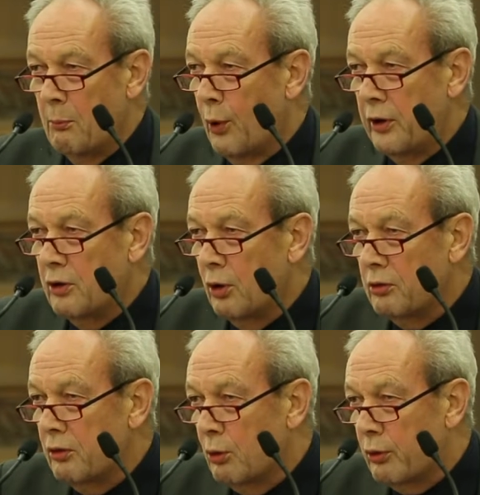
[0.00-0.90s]

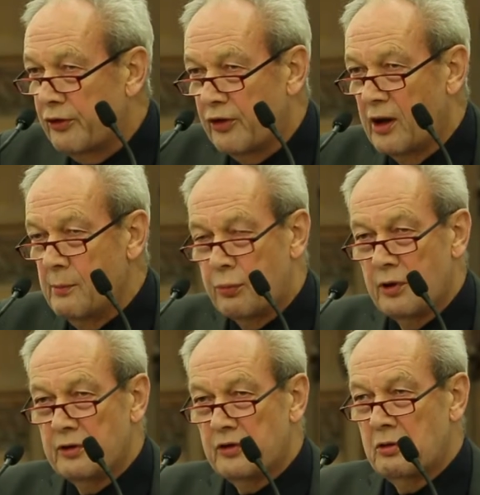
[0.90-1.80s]
boycott North
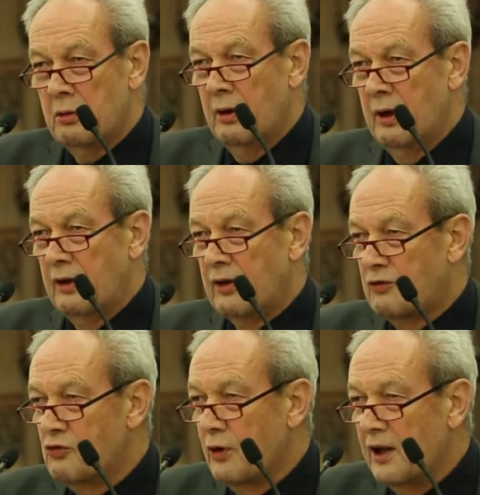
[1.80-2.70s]
Cyprus, it
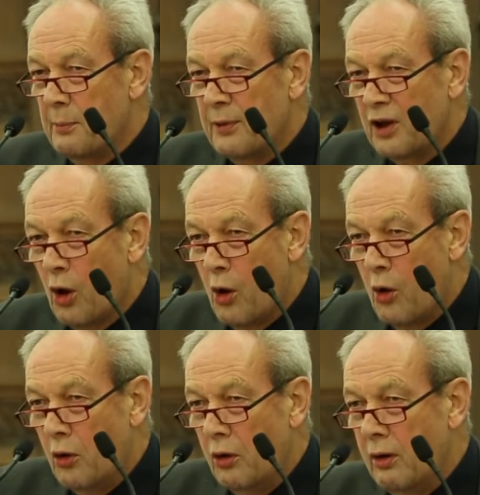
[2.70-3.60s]
doesn't really
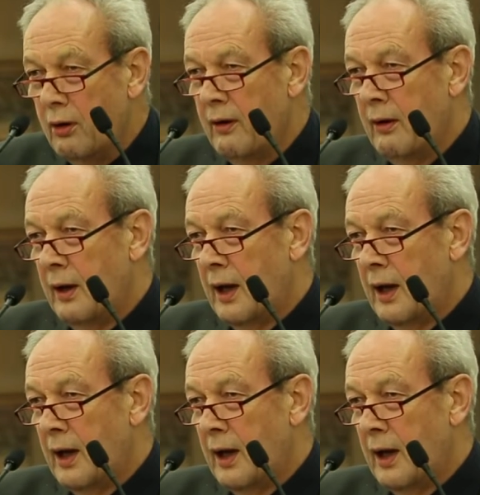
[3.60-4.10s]
belong,